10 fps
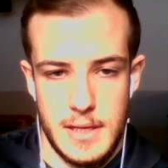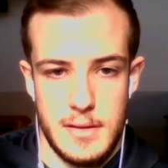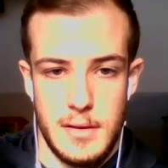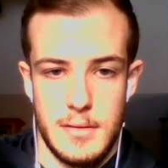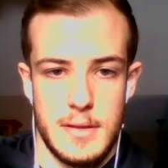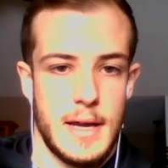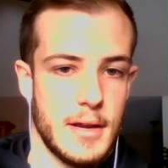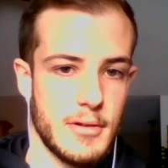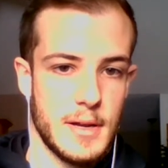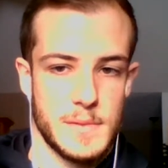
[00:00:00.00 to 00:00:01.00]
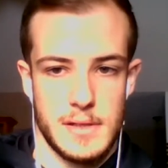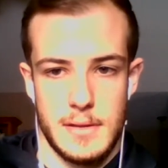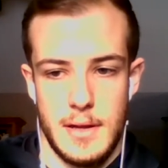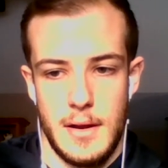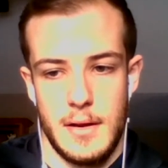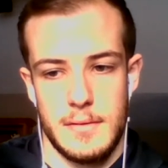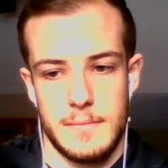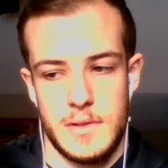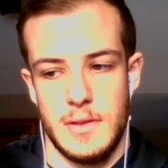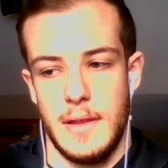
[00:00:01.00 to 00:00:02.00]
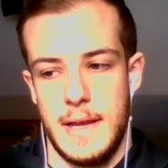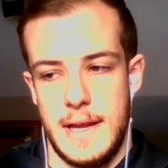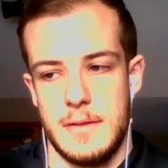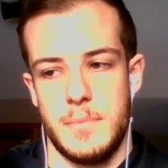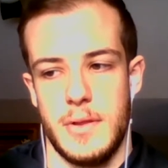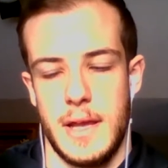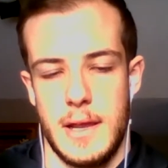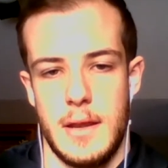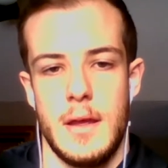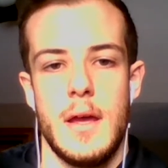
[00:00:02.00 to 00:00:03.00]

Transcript: the diagrams in there, laid out a plan.